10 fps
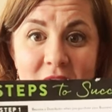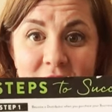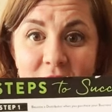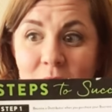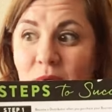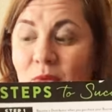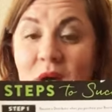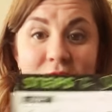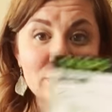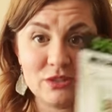Number
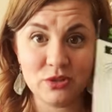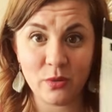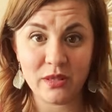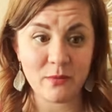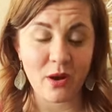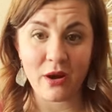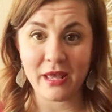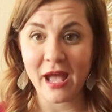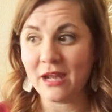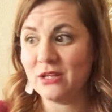one, join the party.
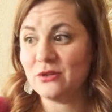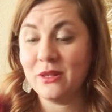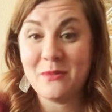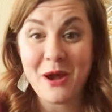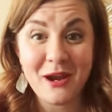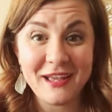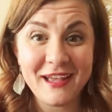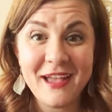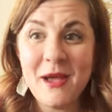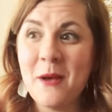How do you join the party?